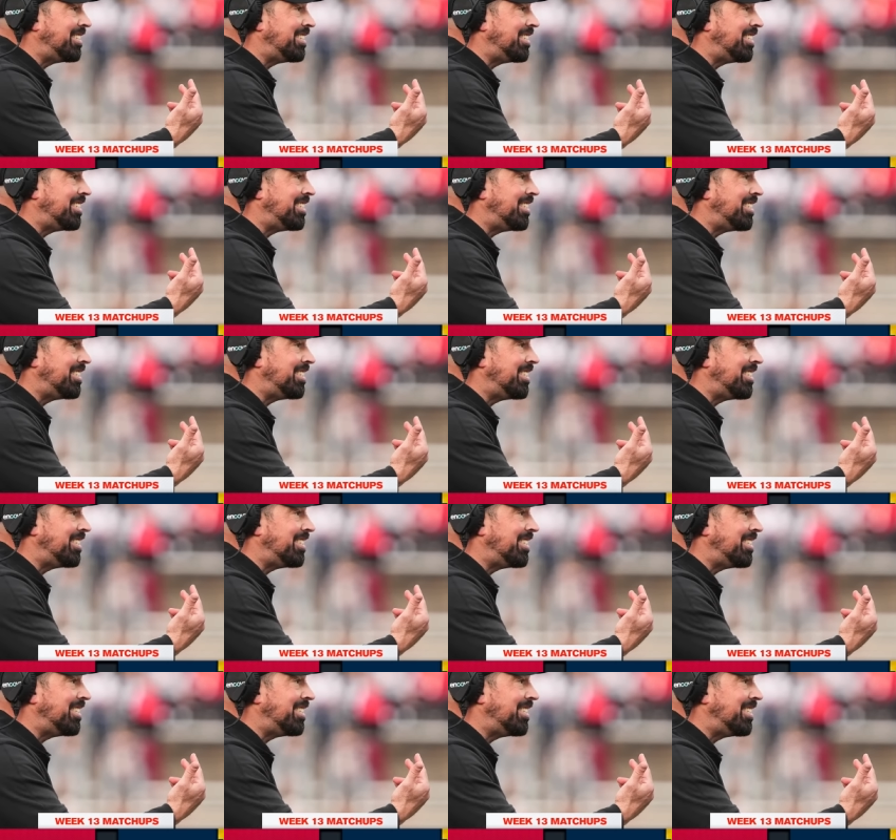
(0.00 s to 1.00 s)
have to talk about
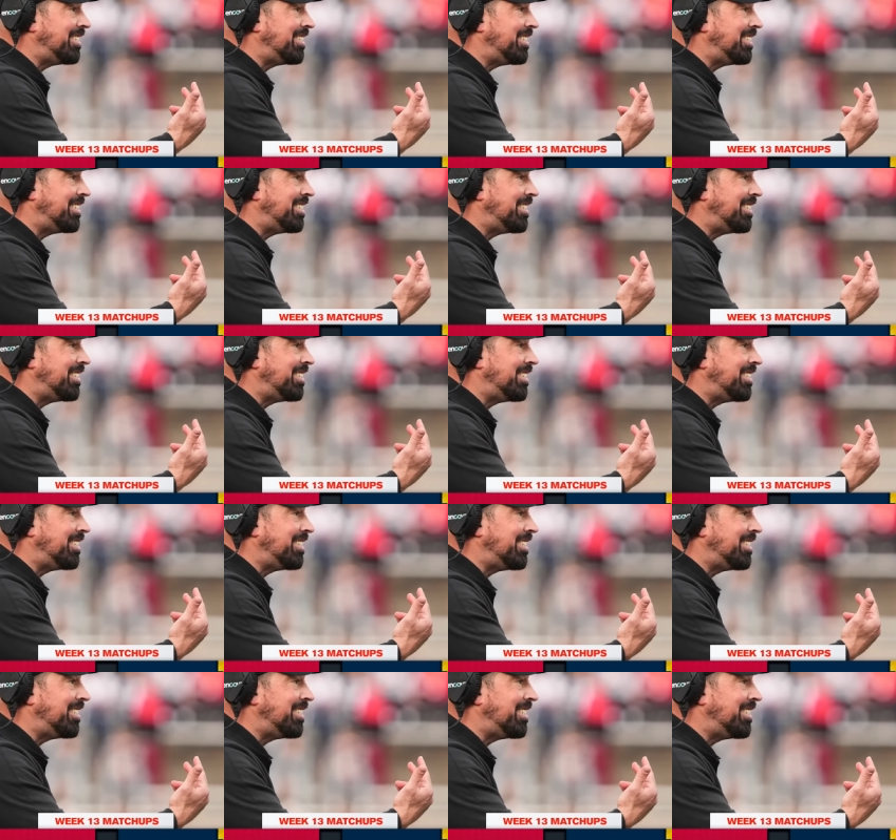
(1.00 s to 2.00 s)
expectations here.
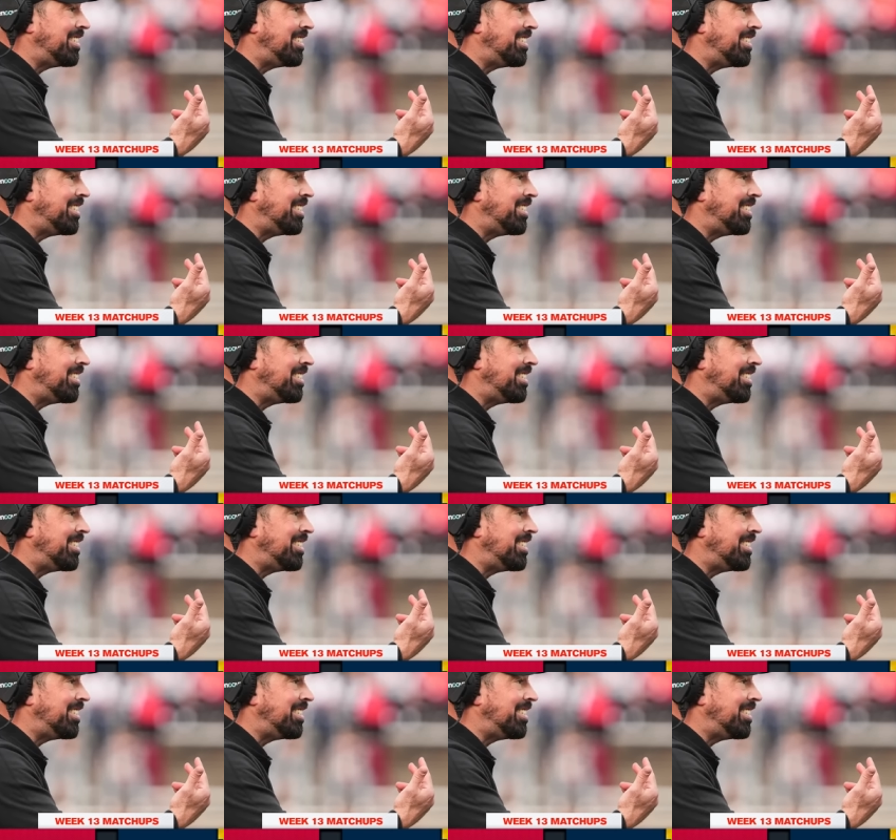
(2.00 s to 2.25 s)
We